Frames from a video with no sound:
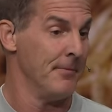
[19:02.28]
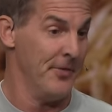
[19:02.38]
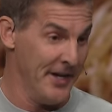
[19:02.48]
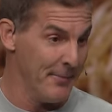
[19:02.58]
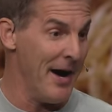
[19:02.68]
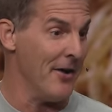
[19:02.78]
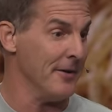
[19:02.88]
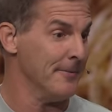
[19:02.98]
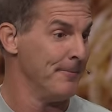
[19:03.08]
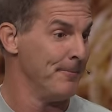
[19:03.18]
Think about it.
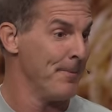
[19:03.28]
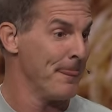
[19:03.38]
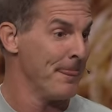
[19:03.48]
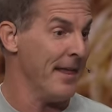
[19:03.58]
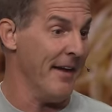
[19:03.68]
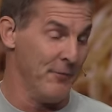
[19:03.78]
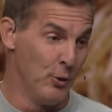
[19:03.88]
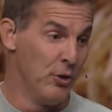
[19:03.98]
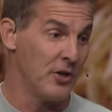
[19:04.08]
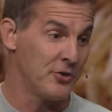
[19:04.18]
If
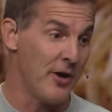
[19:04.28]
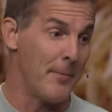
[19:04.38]
you looked her